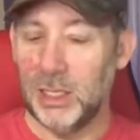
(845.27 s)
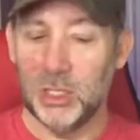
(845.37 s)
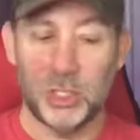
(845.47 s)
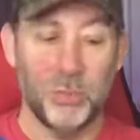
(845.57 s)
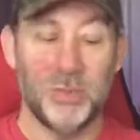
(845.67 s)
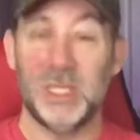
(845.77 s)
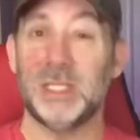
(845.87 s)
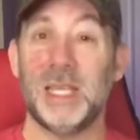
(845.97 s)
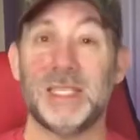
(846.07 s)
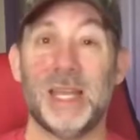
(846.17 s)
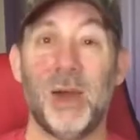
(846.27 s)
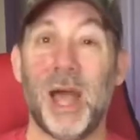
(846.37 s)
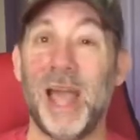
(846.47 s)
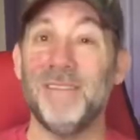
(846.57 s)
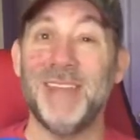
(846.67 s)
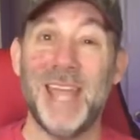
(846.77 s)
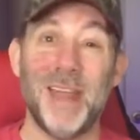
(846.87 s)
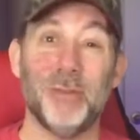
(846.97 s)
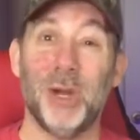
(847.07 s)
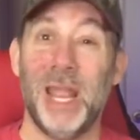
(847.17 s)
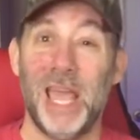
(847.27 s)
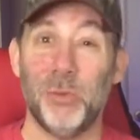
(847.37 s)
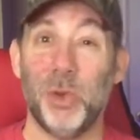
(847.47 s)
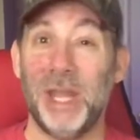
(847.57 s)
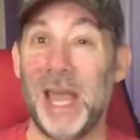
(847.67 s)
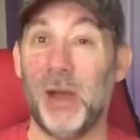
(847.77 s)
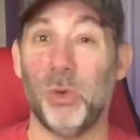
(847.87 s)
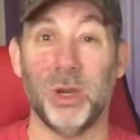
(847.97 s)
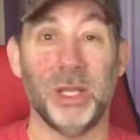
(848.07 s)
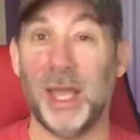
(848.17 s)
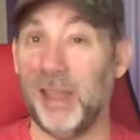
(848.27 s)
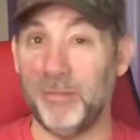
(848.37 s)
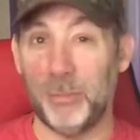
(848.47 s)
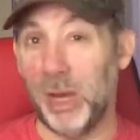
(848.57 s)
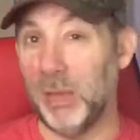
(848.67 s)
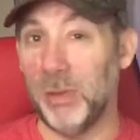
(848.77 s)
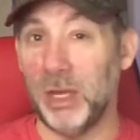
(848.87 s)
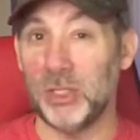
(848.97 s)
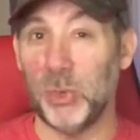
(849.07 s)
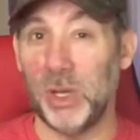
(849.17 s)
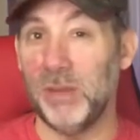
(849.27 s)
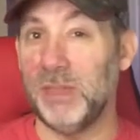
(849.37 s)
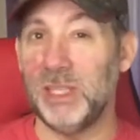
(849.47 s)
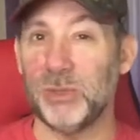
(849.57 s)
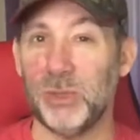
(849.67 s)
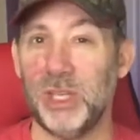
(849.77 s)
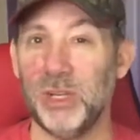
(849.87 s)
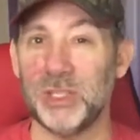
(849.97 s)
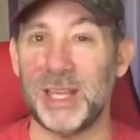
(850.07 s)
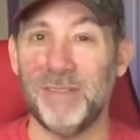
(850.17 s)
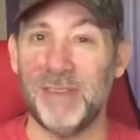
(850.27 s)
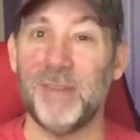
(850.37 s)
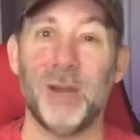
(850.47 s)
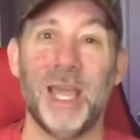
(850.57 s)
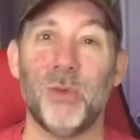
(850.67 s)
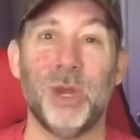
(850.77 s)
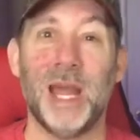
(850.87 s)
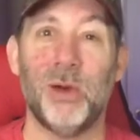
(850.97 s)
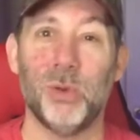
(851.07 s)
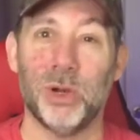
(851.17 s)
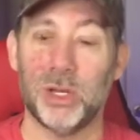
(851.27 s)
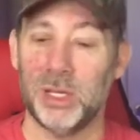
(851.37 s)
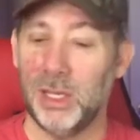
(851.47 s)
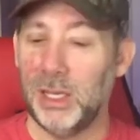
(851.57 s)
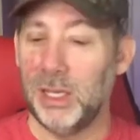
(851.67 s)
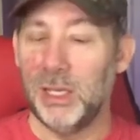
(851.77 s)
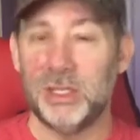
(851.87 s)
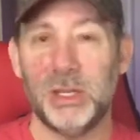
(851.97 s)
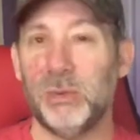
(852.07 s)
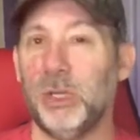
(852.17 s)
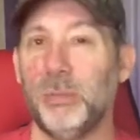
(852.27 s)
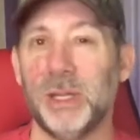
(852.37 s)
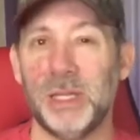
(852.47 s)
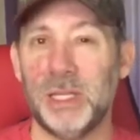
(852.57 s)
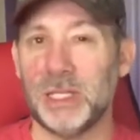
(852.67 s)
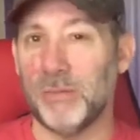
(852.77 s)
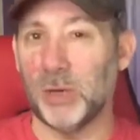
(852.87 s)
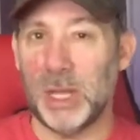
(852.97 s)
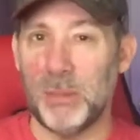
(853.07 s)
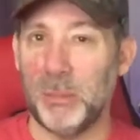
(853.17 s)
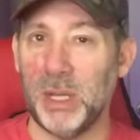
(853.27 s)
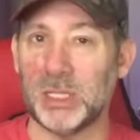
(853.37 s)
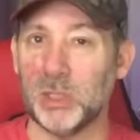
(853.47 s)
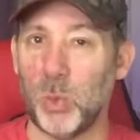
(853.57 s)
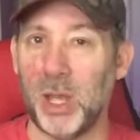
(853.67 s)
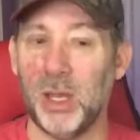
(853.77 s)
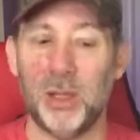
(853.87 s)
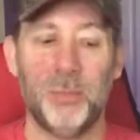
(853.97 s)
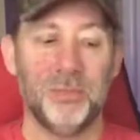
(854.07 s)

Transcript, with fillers: So these tested out. I've never had one not work. I've probably bought 20 of these through the years. I've never had one not work. Generally, you're picking these up for a couple bucks as well.